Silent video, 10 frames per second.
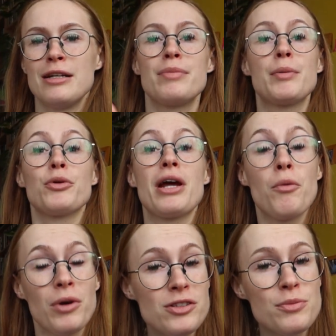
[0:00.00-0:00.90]
people
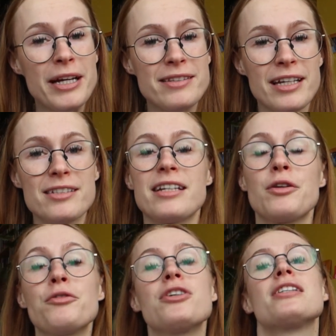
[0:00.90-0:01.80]
that want to buy tickets, then
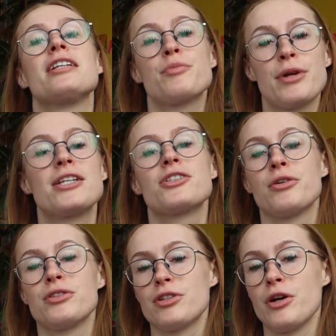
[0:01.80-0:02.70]
obviously the price is
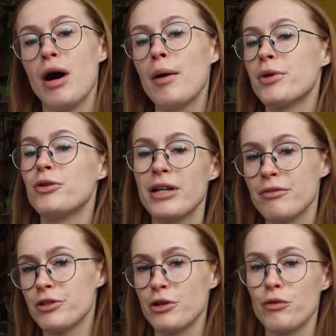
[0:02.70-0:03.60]
going to go up. You
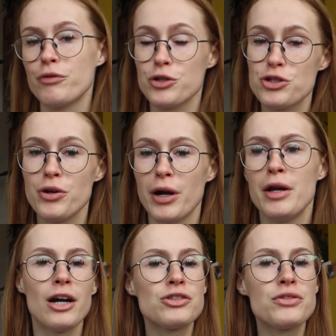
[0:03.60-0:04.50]
never know for sure.
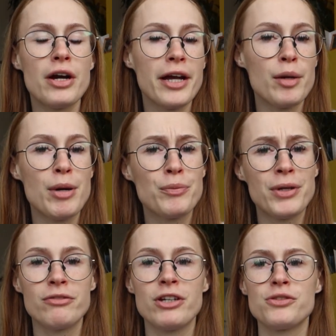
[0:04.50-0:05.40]
Also, talking about
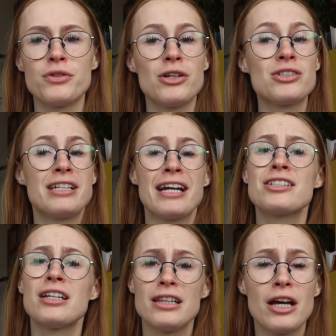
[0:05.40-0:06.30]
big festivals,
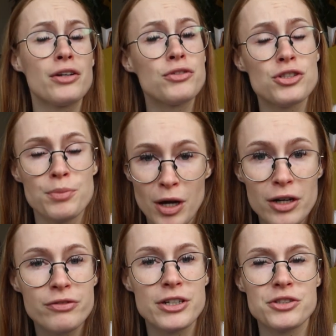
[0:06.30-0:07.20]
there's a lot of
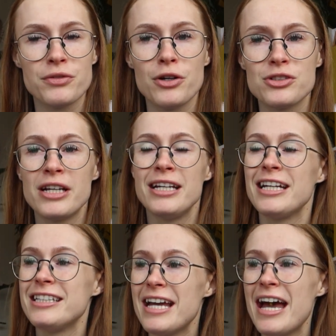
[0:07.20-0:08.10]
smaller festivals
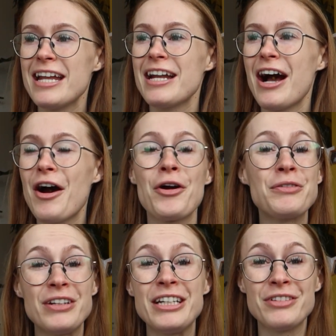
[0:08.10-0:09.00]
that
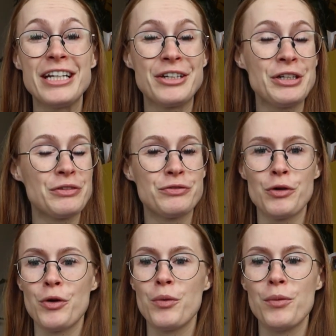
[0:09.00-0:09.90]
are really good
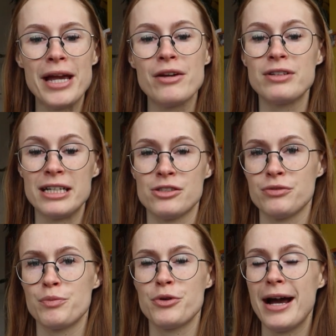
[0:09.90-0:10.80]
for way of a less
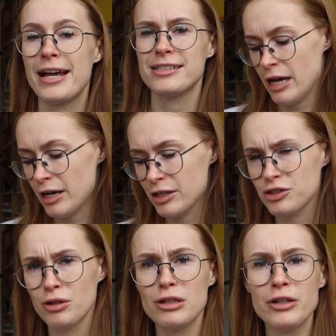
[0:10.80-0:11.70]
of a price.
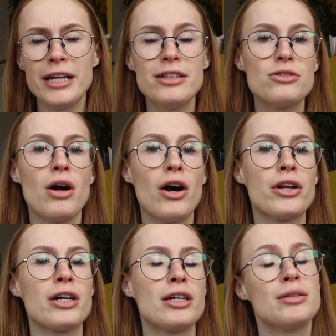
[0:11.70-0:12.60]
So look into
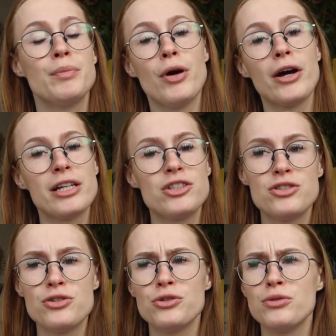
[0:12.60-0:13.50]
other
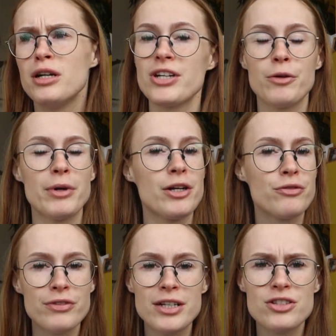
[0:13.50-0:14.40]
parties too. Check where your
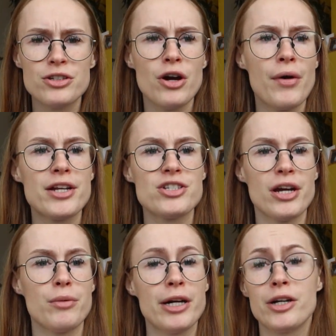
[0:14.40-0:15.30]
friends are going,
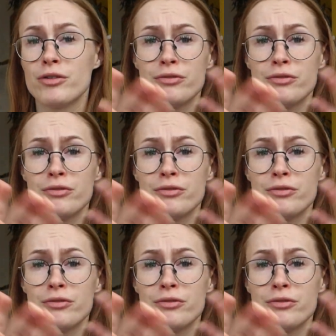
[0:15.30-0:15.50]
check where your